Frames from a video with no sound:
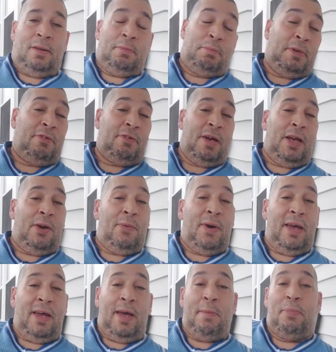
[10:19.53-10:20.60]
Me right
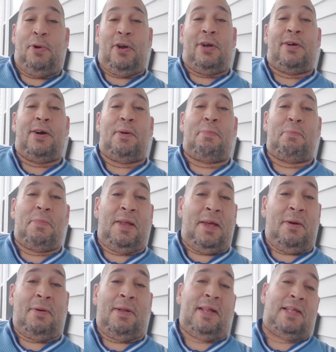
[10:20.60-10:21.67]
away, I perk up. I'm
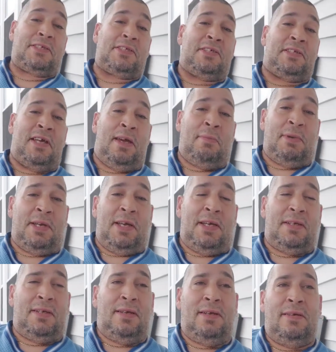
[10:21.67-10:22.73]
like, well, that's
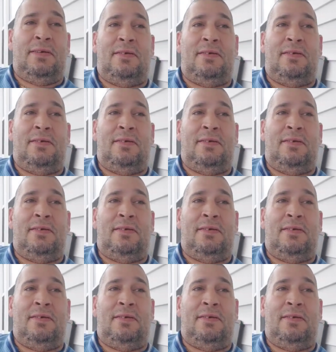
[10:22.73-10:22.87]
contaminated